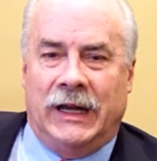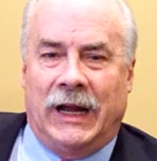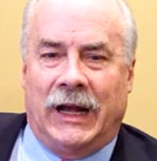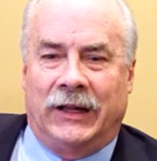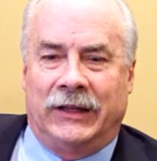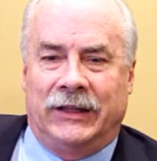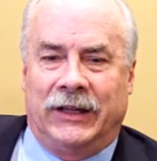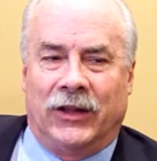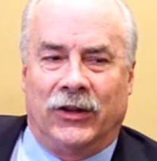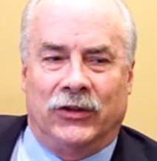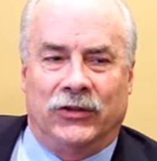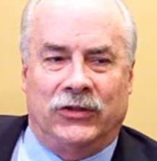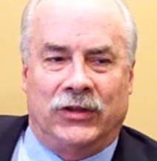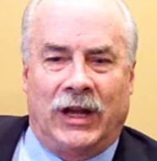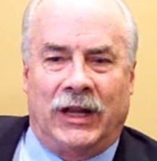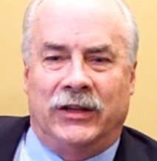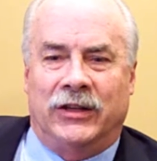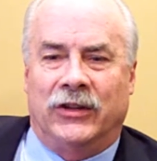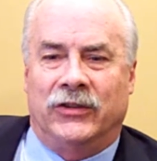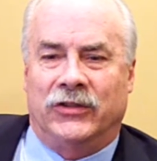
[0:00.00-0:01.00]
And the other
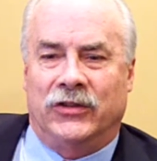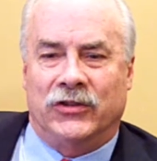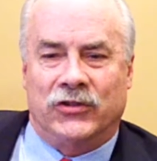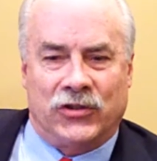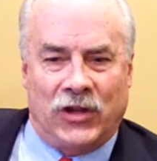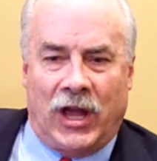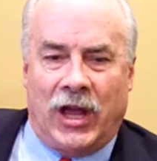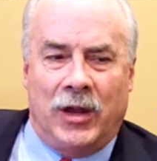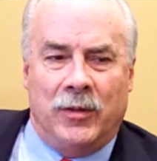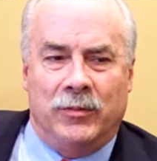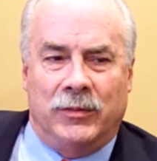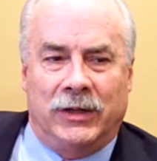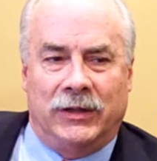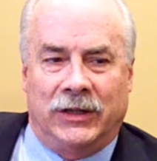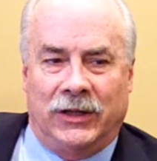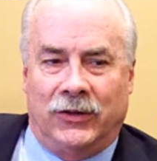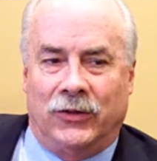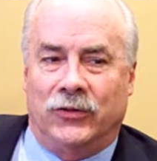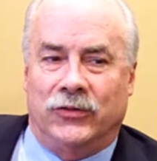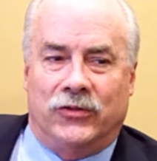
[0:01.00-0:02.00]
side does the same. And
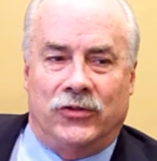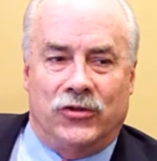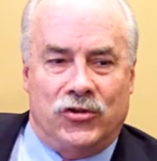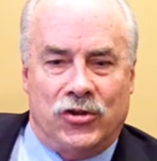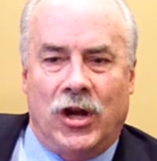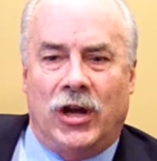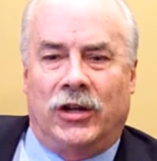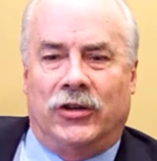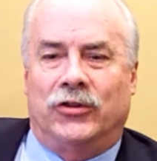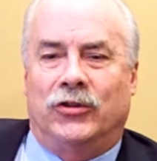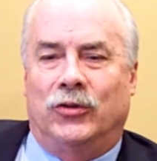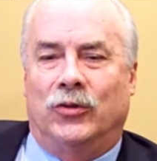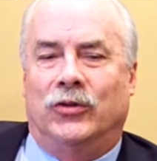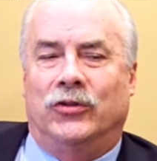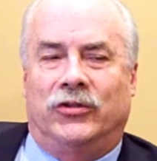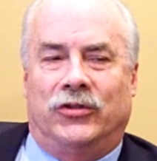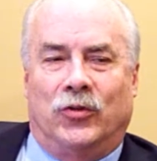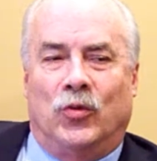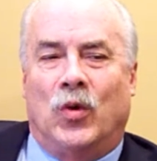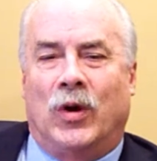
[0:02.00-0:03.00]
then there's the judge, who
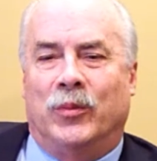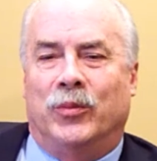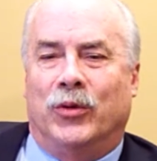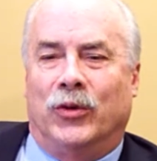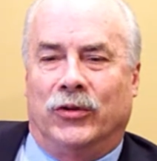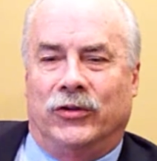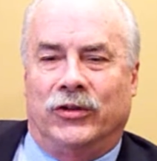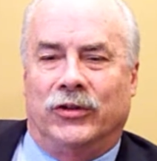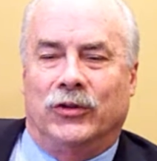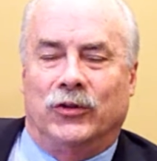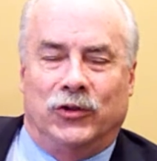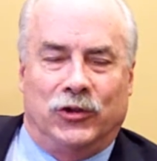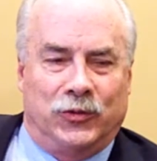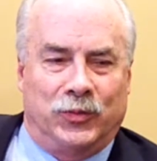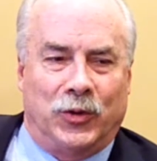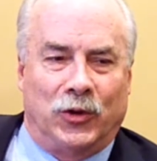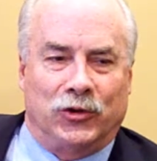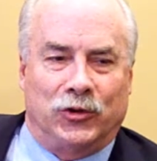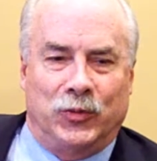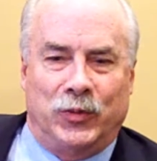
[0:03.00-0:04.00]
is the one person who's
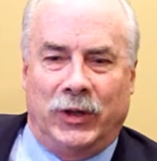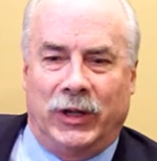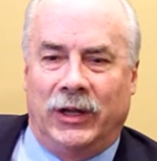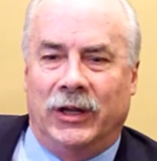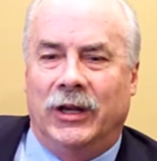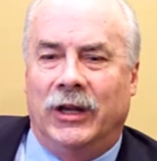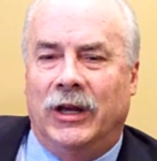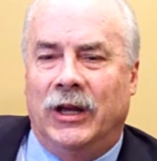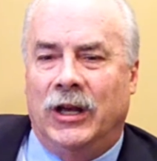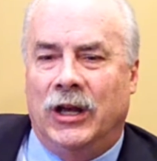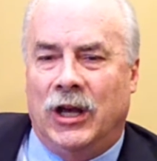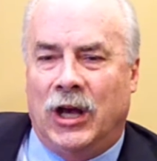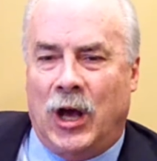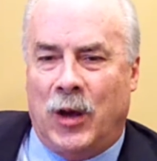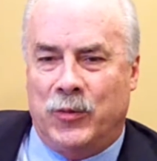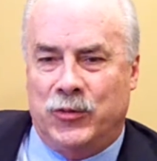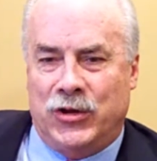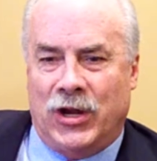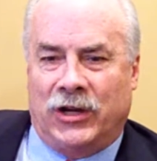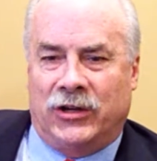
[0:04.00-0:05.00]
supposed to be
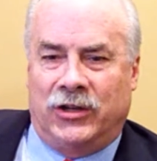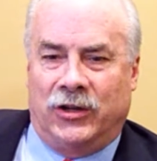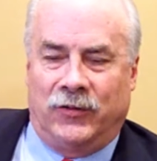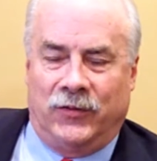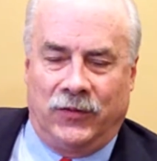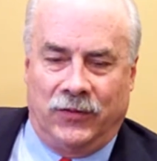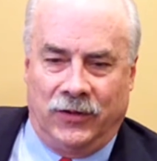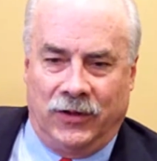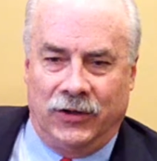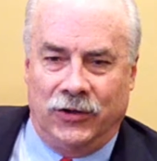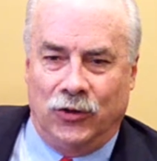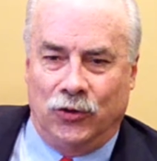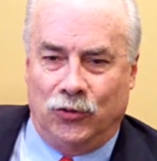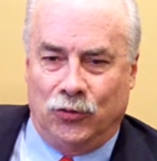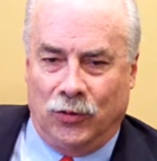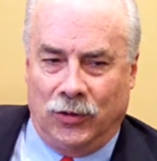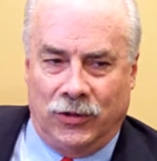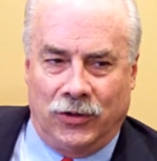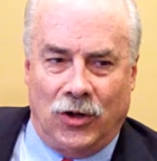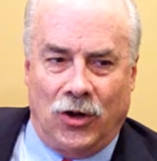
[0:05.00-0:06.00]
objective and
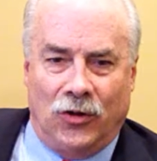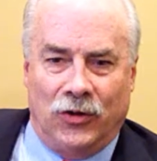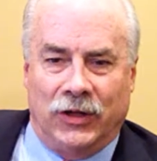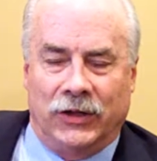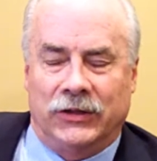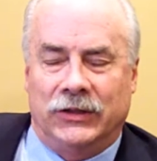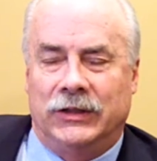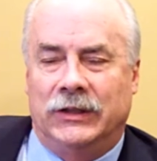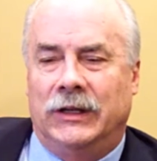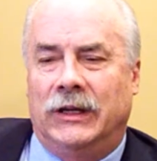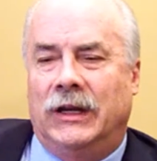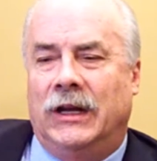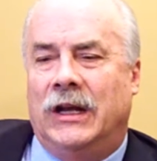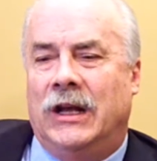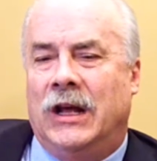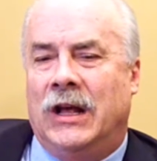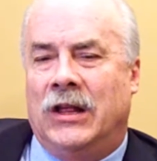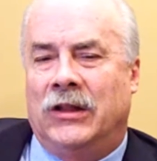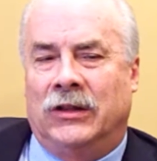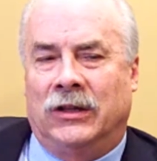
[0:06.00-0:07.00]
neutral in all this.
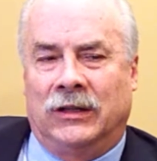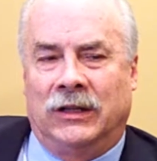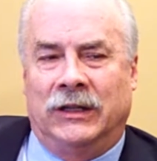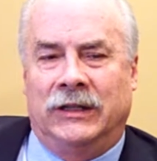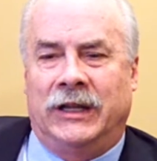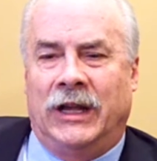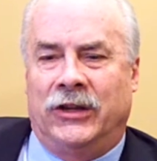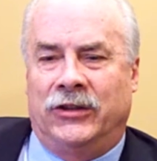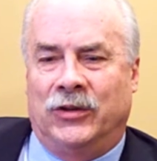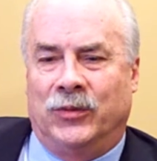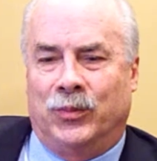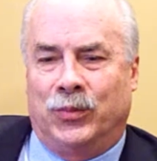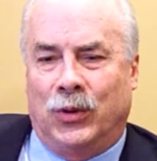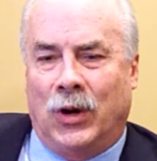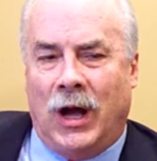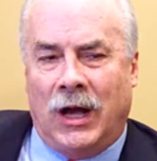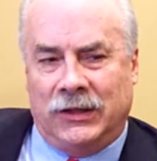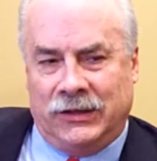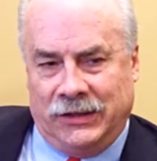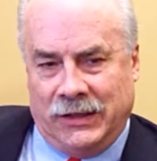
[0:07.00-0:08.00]
The litigation
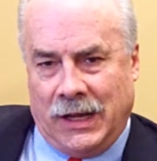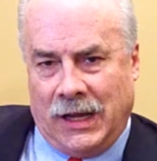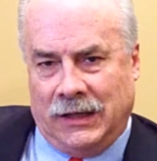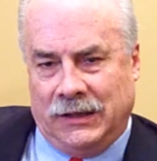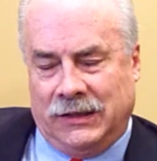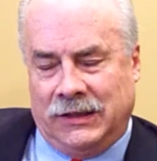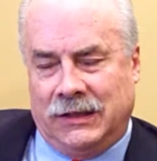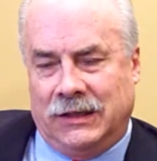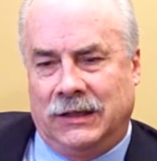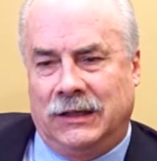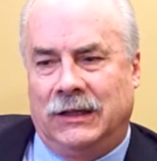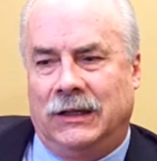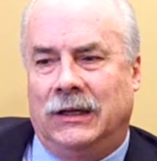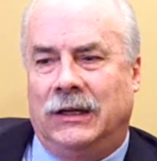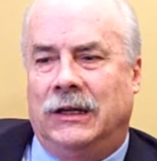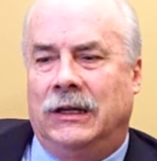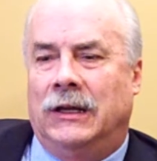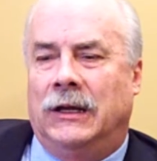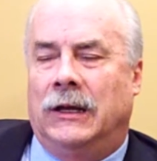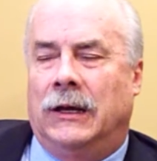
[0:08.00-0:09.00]
process
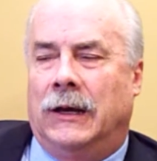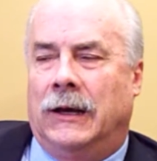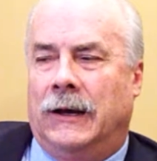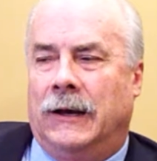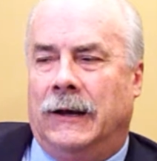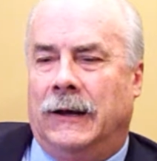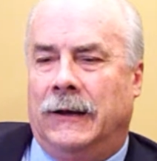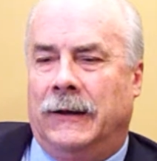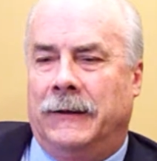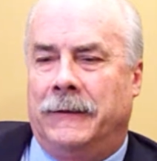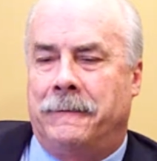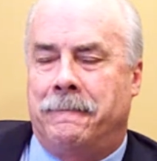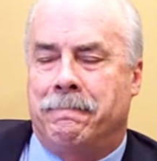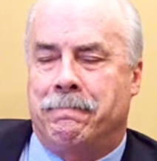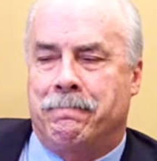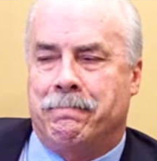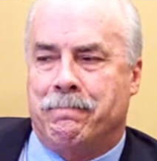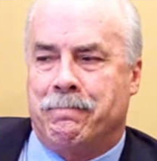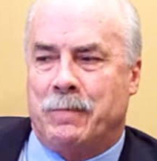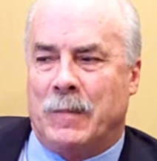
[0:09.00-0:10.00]

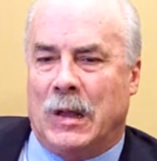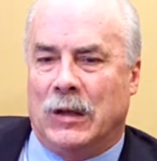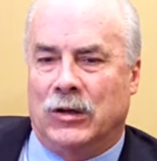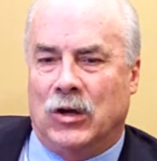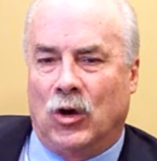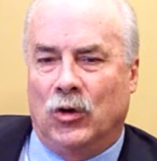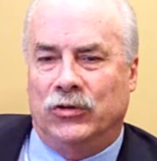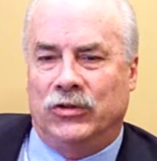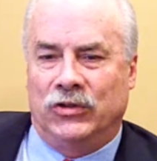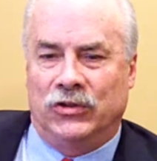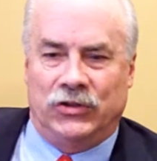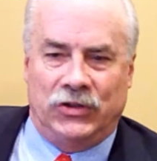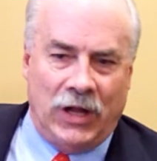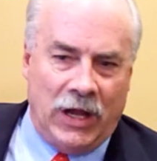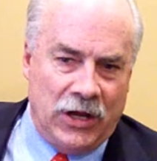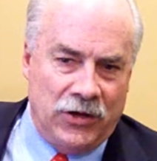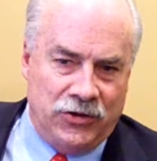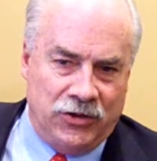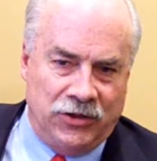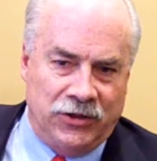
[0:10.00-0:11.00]
goes in
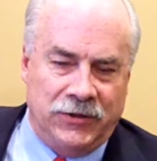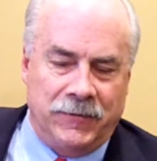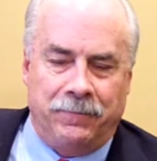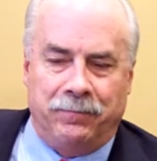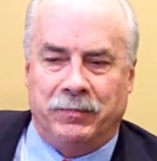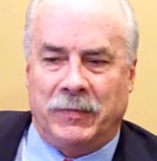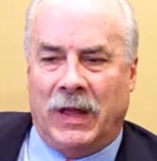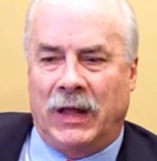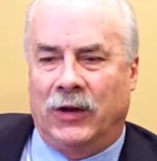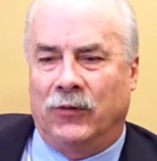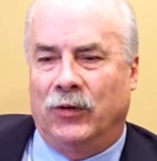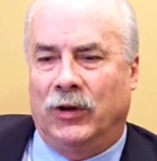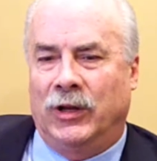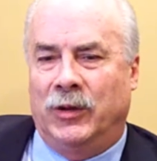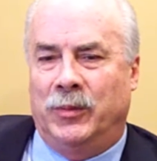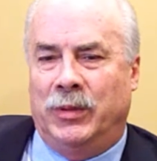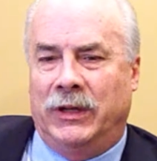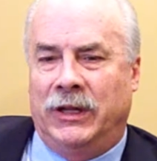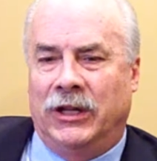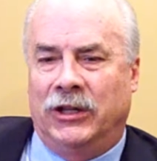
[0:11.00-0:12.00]
stages, and it
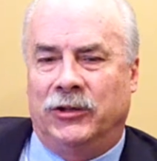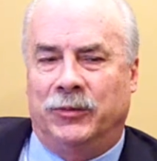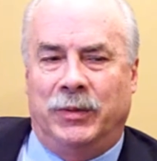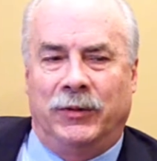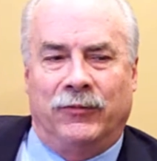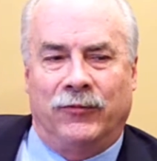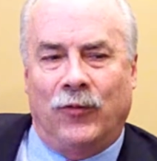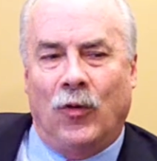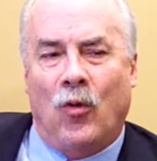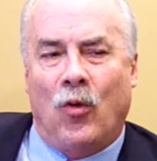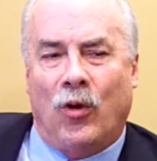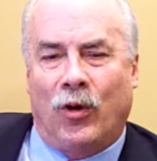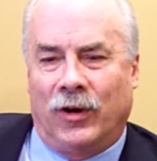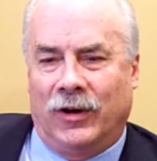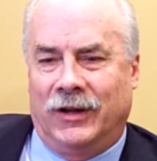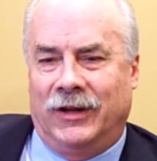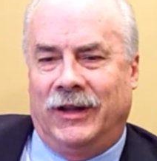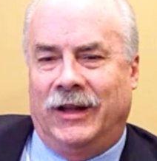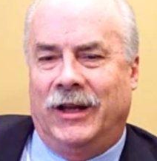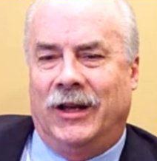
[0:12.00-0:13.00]
really begins
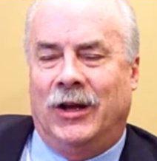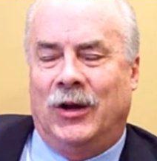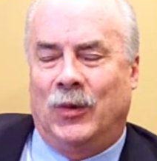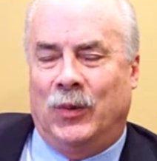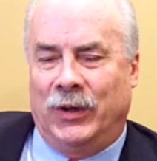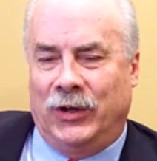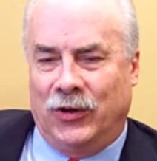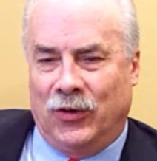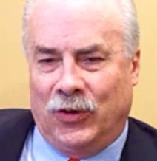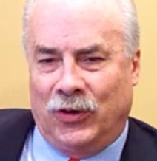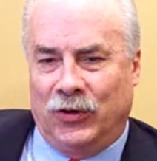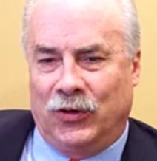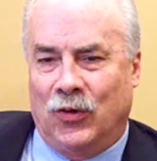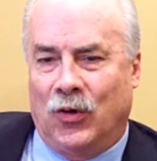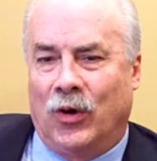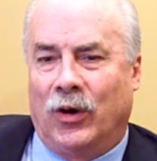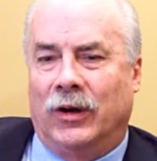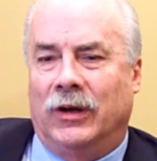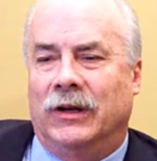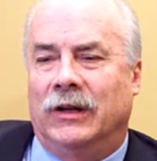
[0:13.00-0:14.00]
before you go to
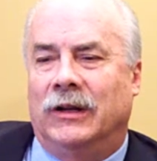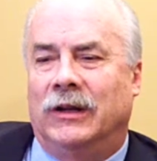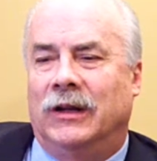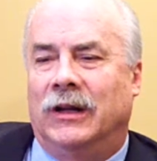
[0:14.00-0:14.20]
court.